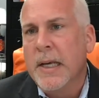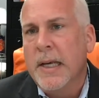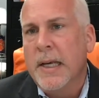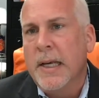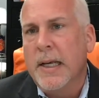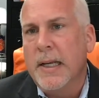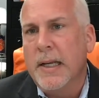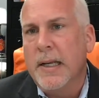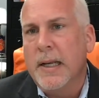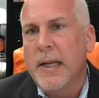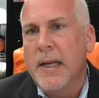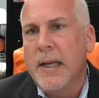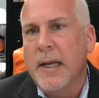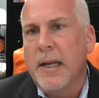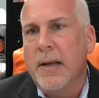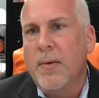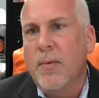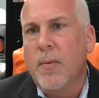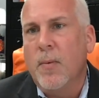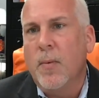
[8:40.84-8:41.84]

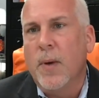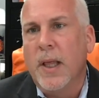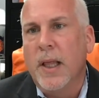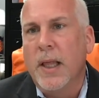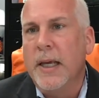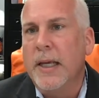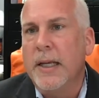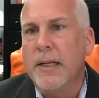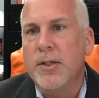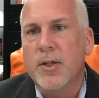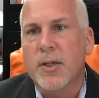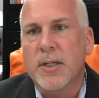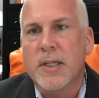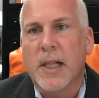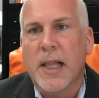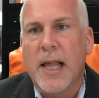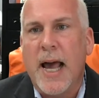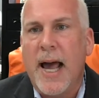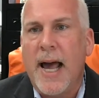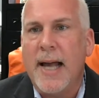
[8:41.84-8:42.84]
And really just
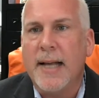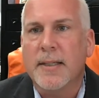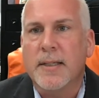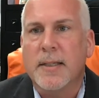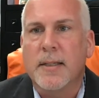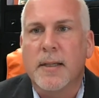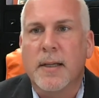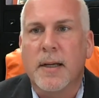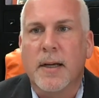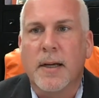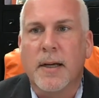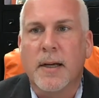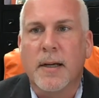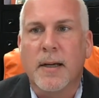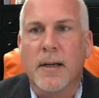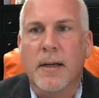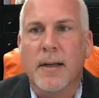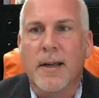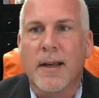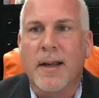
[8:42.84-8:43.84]
last,
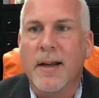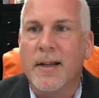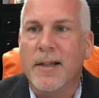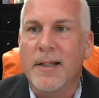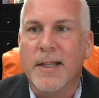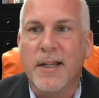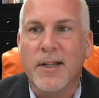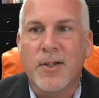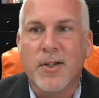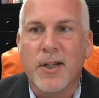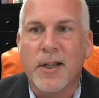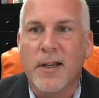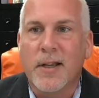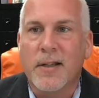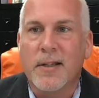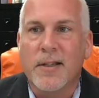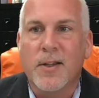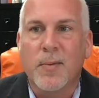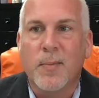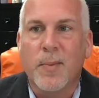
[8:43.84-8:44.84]
in
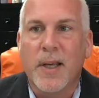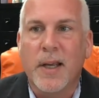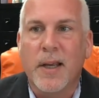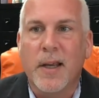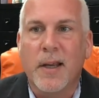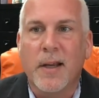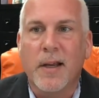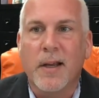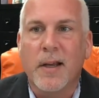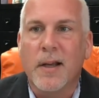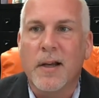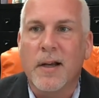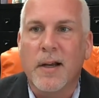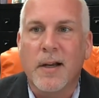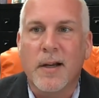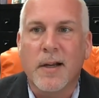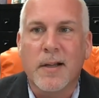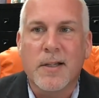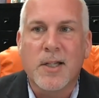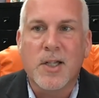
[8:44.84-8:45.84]
addition to being
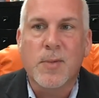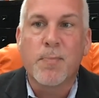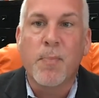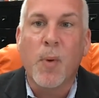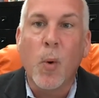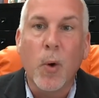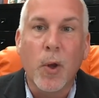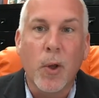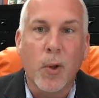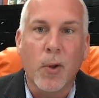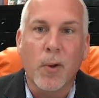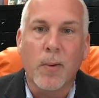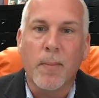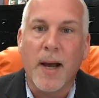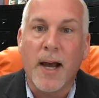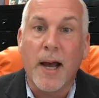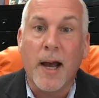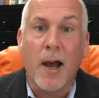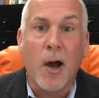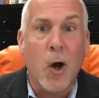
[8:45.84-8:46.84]
spoiled
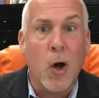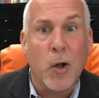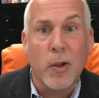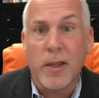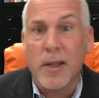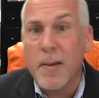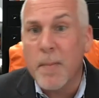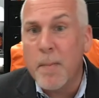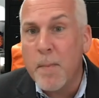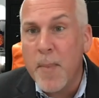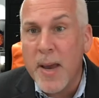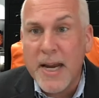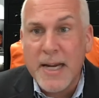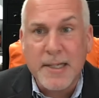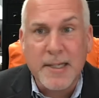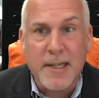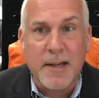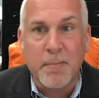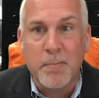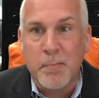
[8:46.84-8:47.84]
by all the
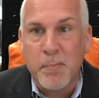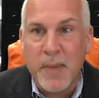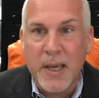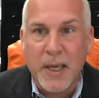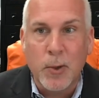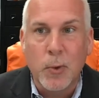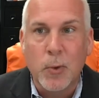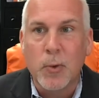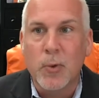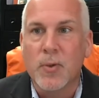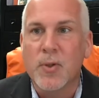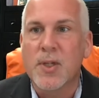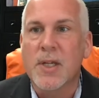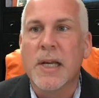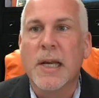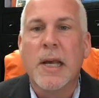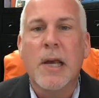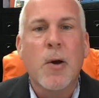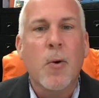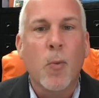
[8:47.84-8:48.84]
amazing meals,
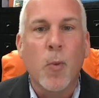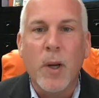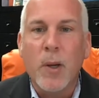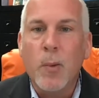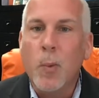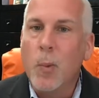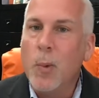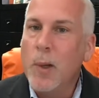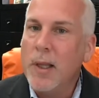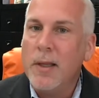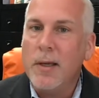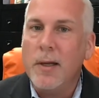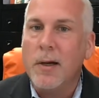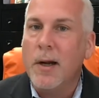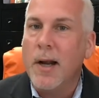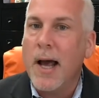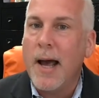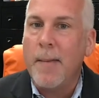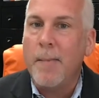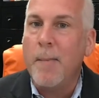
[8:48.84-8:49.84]
we really are
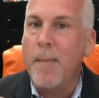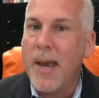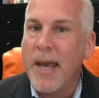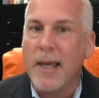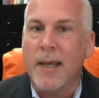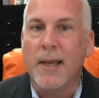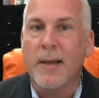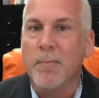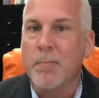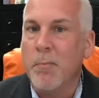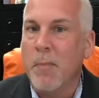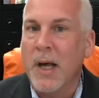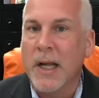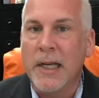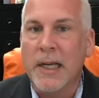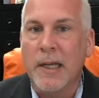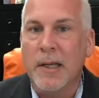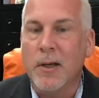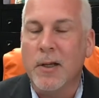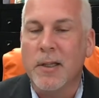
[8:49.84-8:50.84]
not making
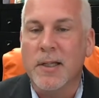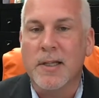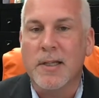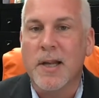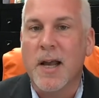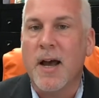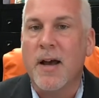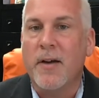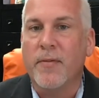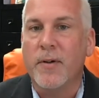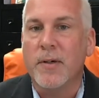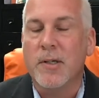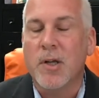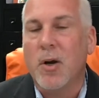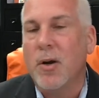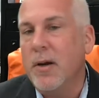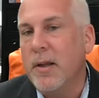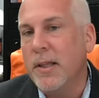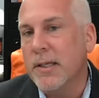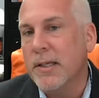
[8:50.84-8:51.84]
money on this conference.
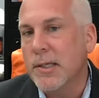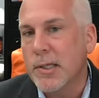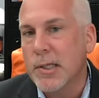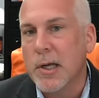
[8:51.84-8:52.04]
This is